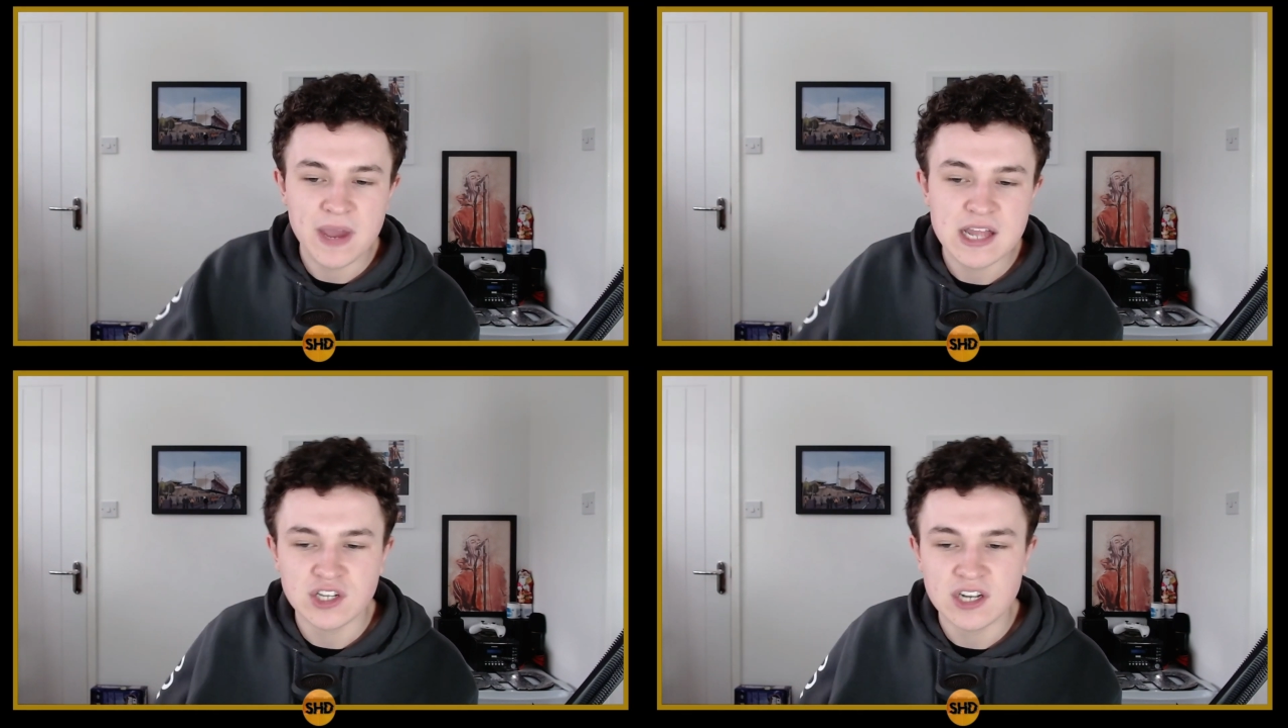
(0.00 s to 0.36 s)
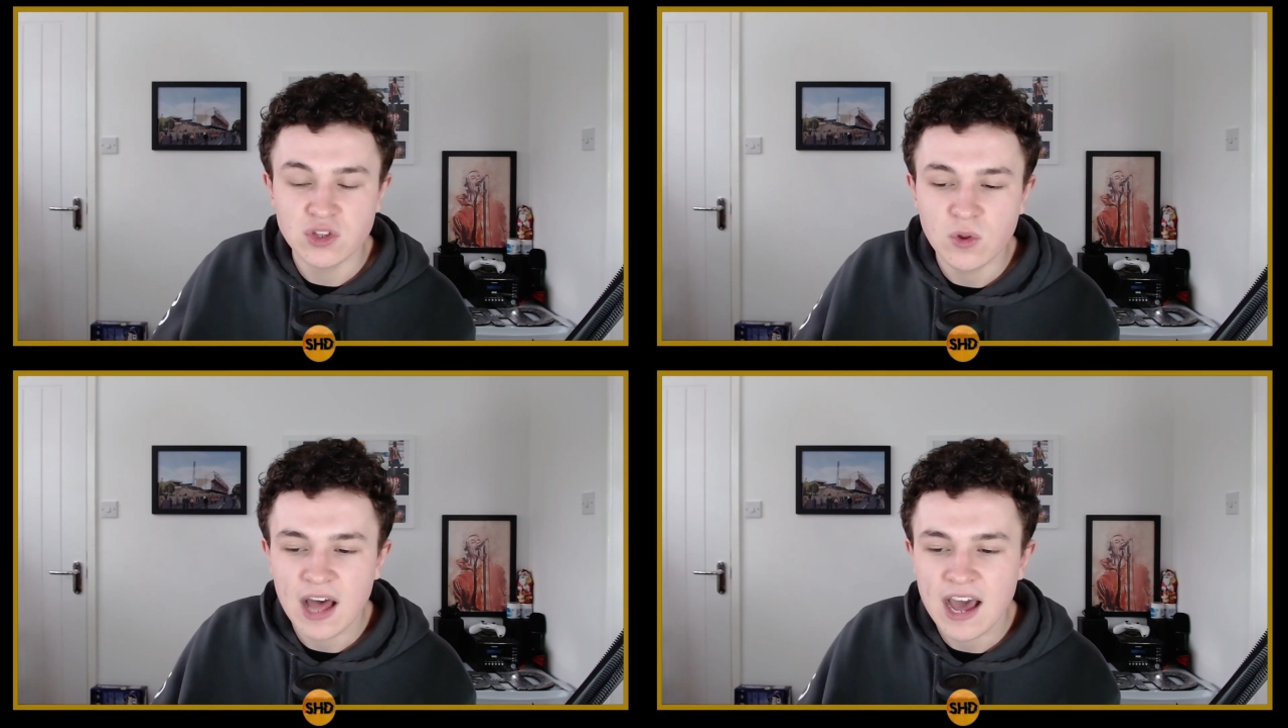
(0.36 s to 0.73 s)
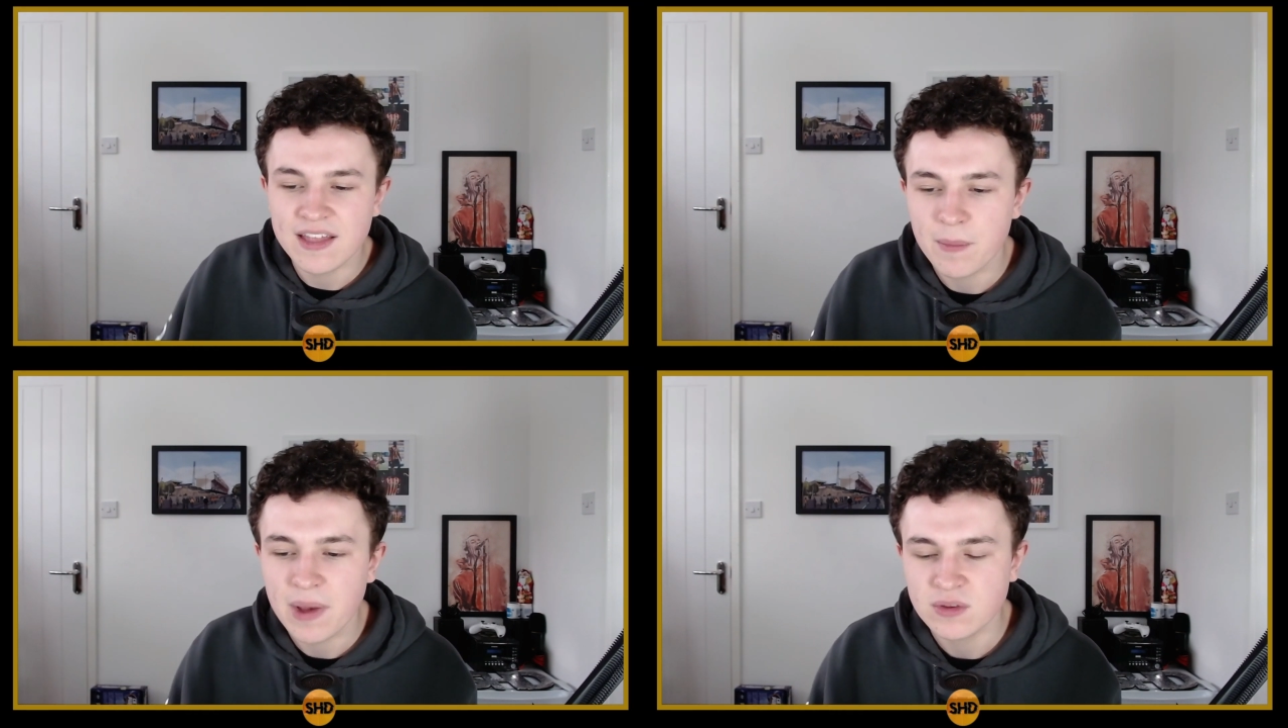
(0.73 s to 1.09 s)
pitch, and I do like
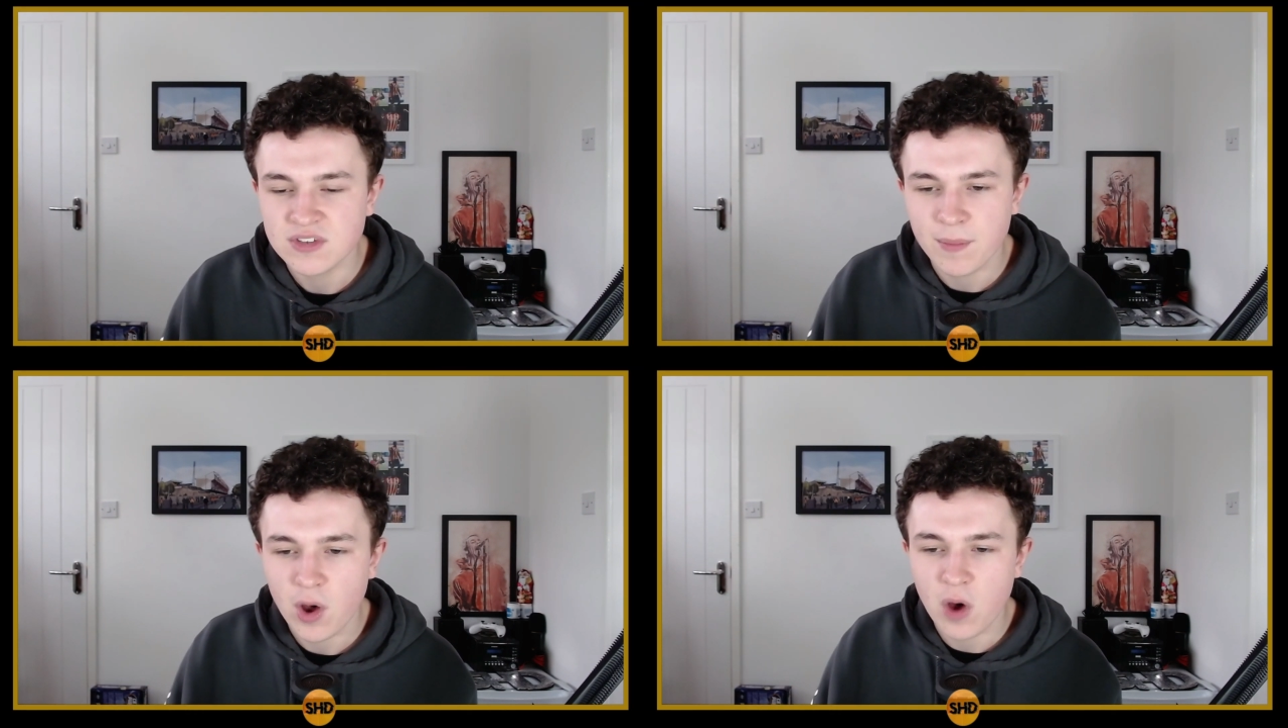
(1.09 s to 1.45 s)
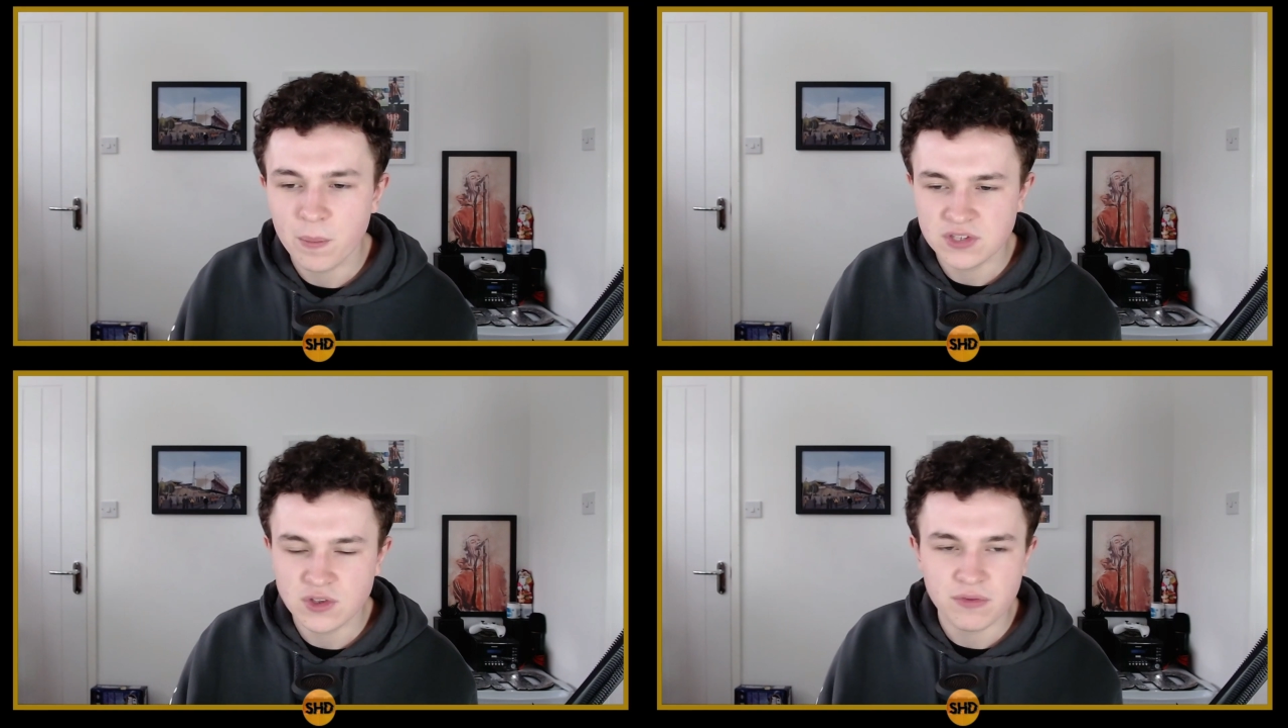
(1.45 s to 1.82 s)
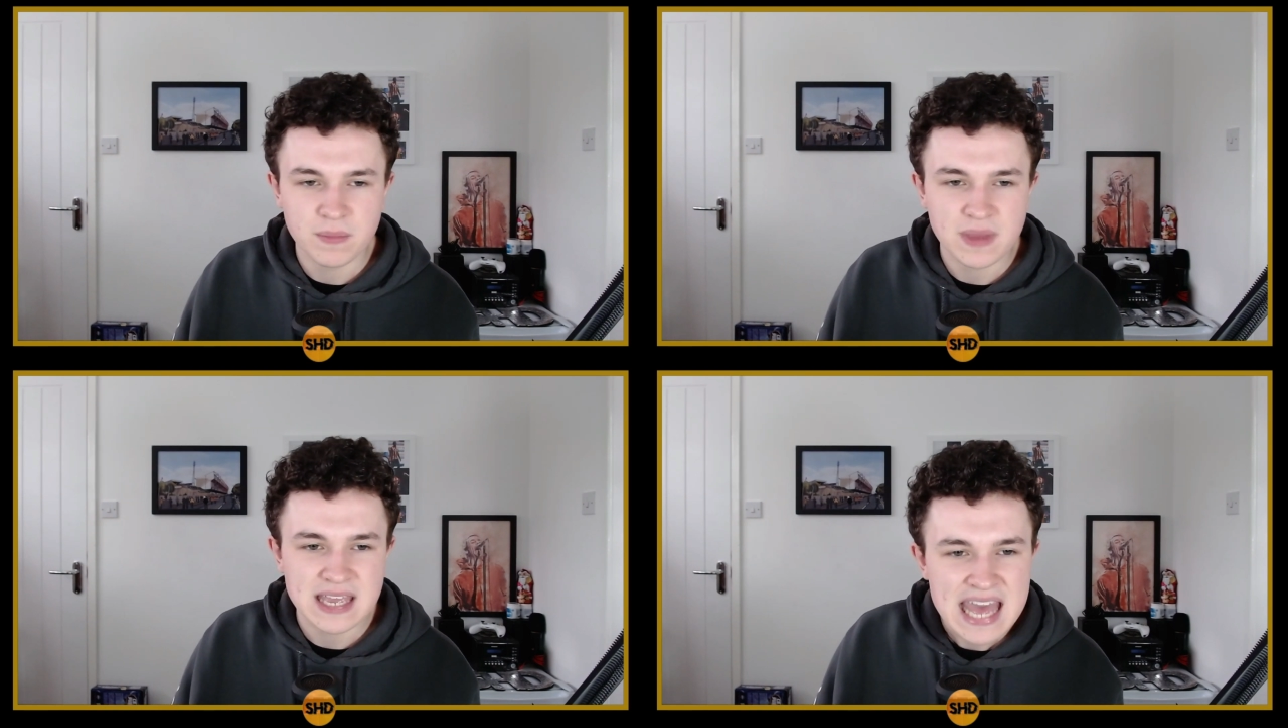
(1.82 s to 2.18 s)
that about Sam Hornby. So for
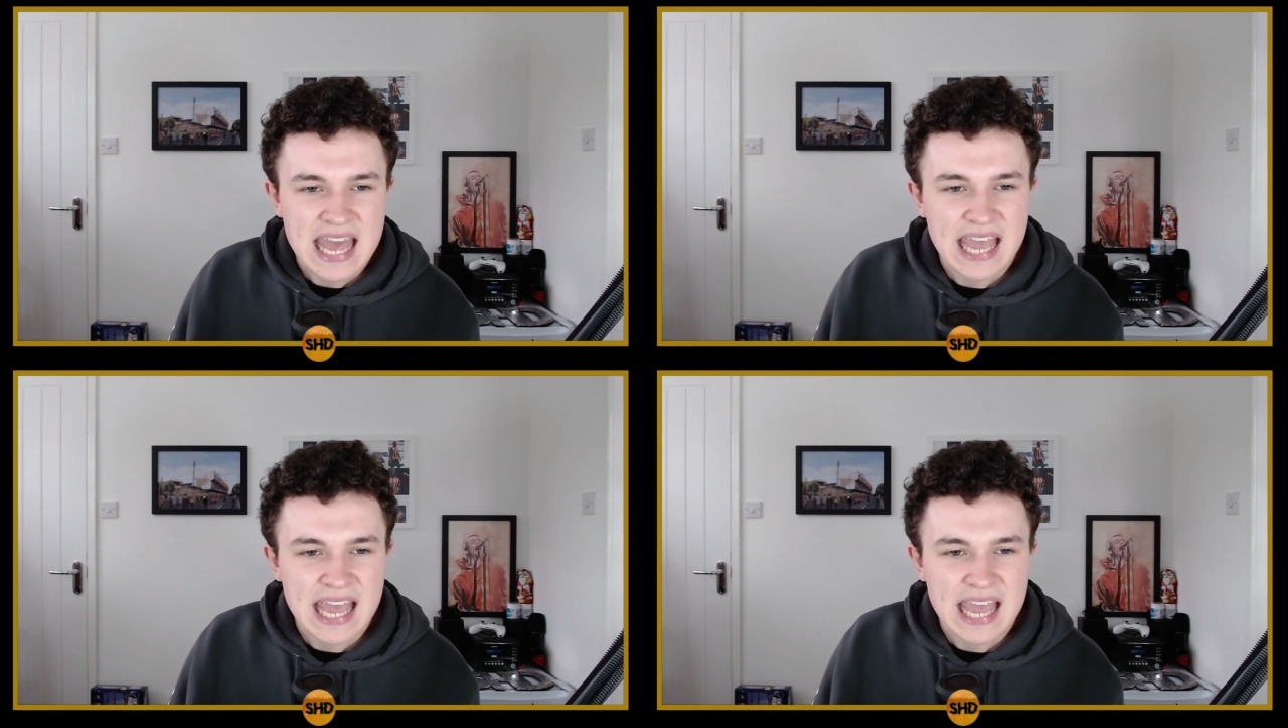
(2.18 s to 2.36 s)
me,